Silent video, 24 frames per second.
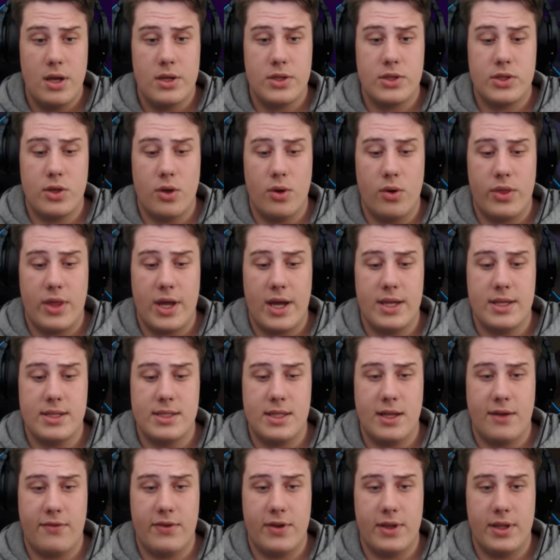So that is
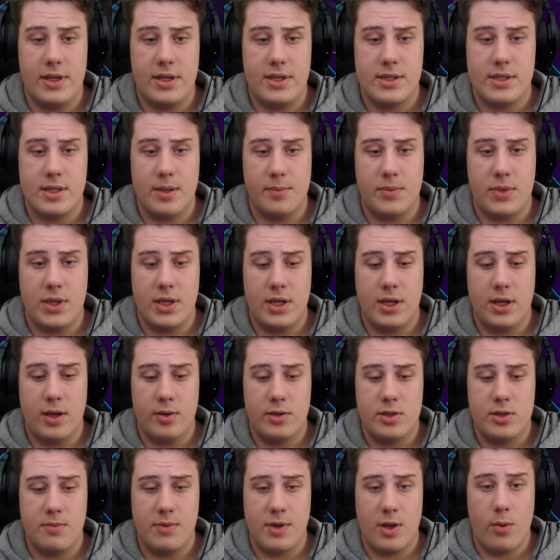definitely something
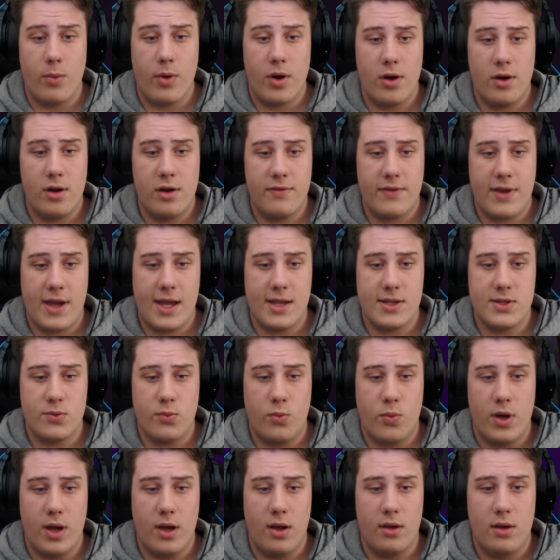to be aware of as
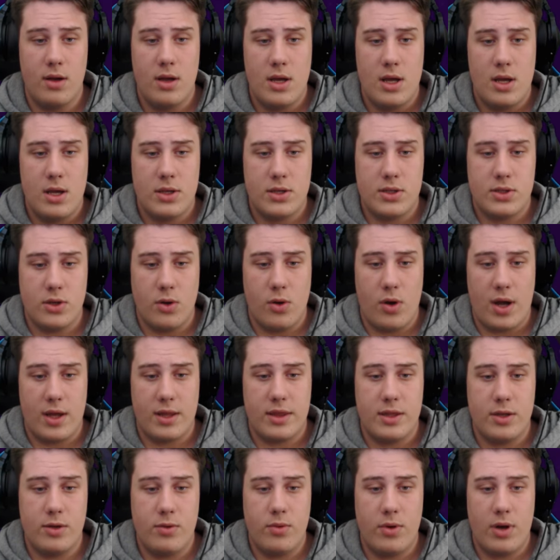well. So I
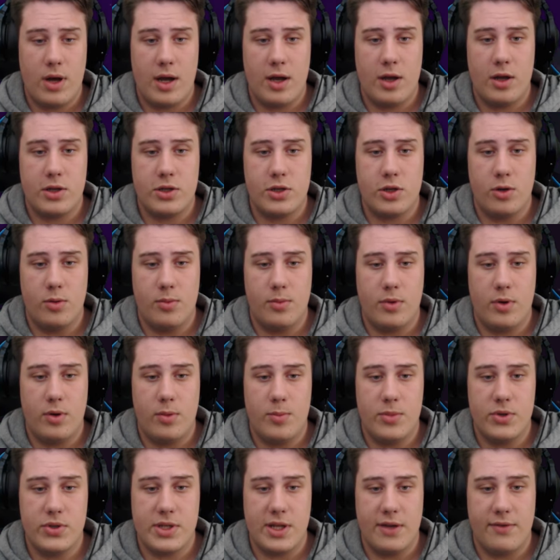think I actually
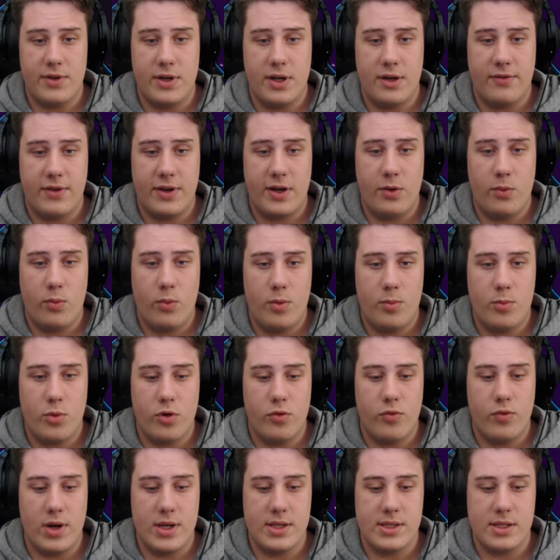almost have enough. I need 1
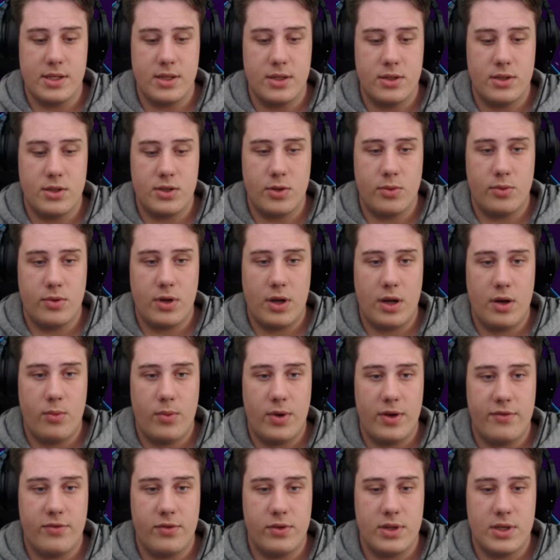more resin, so we're gonna
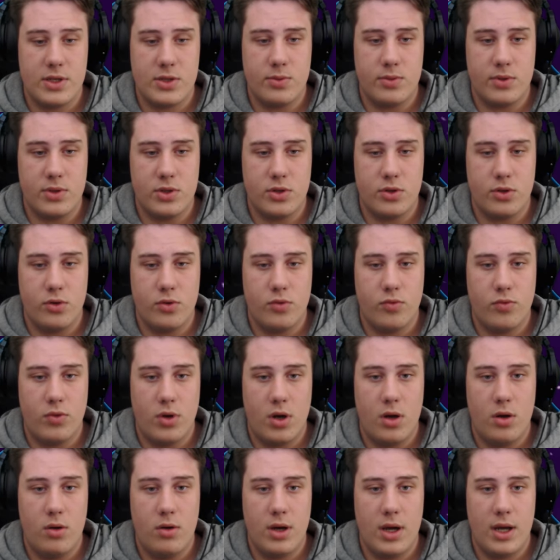wait for this one to
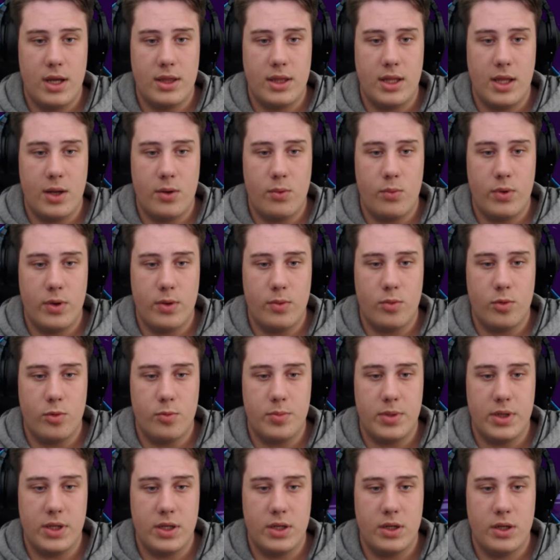grow, and then we will
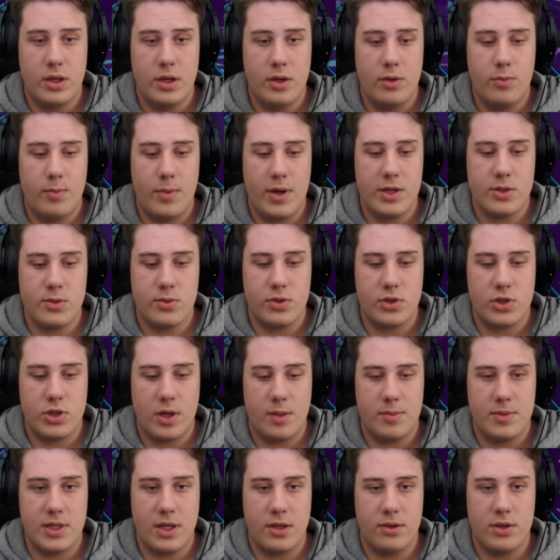be good. Might as well
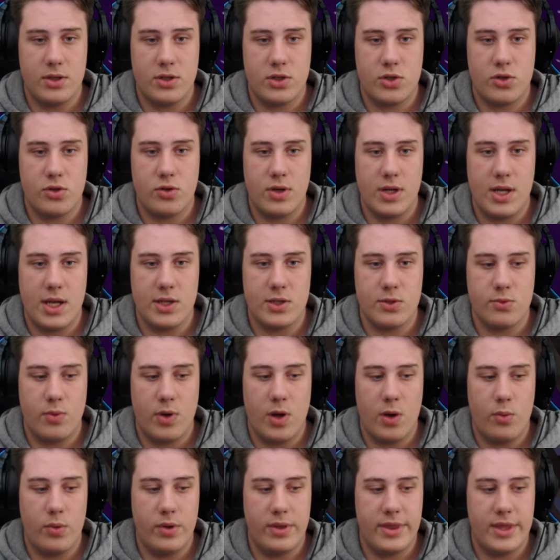chop down this tree as
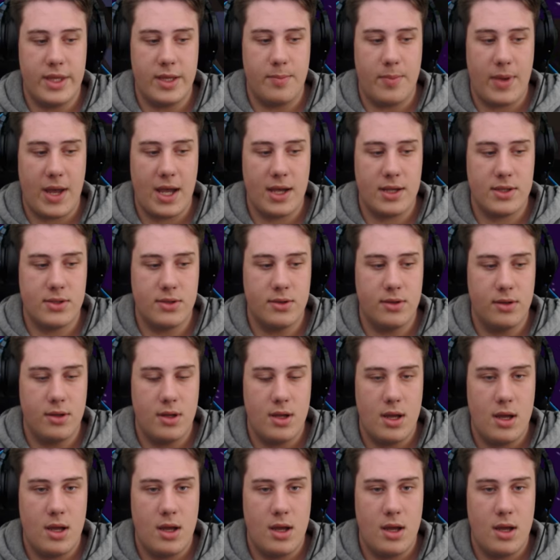well with the paxel.